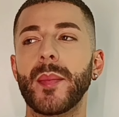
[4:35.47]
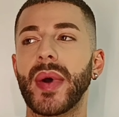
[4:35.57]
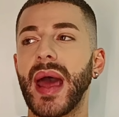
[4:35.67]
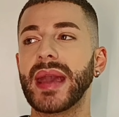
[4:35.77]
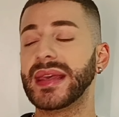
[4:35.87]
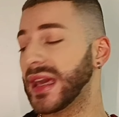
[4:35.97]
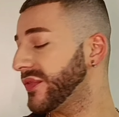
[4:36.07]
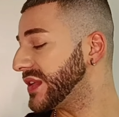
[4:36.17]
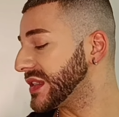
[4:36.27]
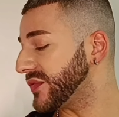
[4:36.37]
But I
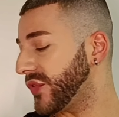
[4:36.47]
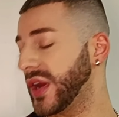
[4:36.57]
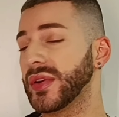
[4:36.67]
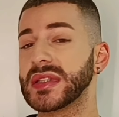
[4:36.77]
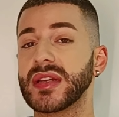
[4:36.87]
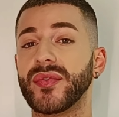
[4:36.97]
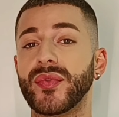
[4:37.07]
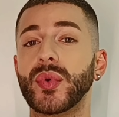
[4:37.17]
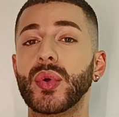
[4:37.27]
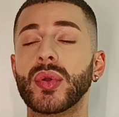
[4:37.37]
gave this fragrance a
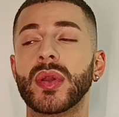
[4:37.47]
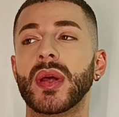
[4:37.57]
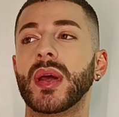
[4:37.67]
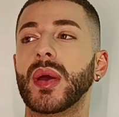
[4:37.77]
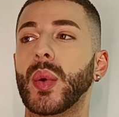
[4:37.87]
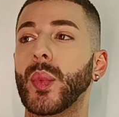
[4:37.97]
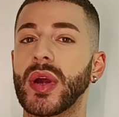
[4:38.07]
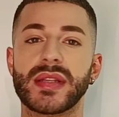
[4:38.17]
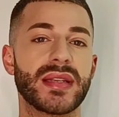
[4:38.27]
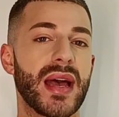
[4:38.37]
full
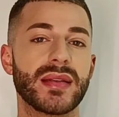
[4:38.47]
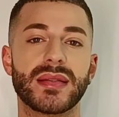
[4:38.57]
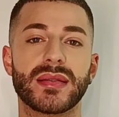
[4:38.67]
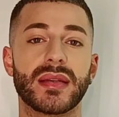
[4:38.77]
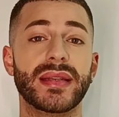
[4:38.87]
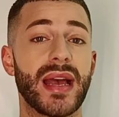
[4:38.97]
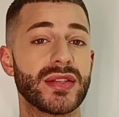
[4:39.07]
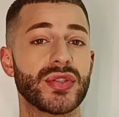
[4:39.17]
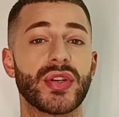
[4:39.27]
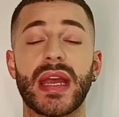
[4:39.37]
word test
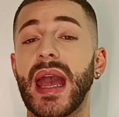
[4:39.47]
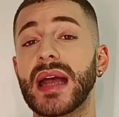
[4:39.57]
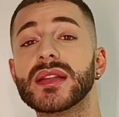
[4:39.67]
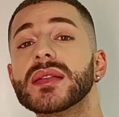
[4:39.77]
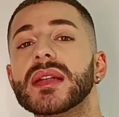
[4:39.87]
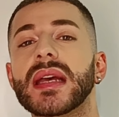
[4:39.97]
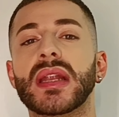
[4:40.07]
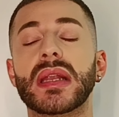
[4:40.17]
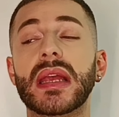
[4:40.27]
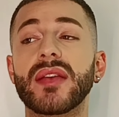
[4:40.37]
yesterday and today,
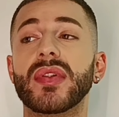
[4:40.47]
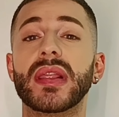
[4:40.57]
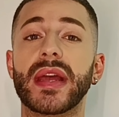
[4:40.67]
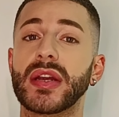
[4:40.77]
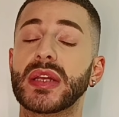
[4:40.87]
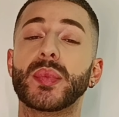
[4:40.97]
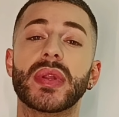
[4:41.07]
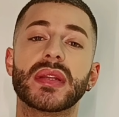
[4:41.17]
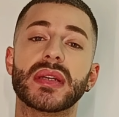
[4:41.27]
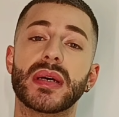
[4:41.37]
and I even layered it
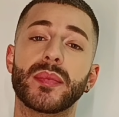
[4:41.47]
with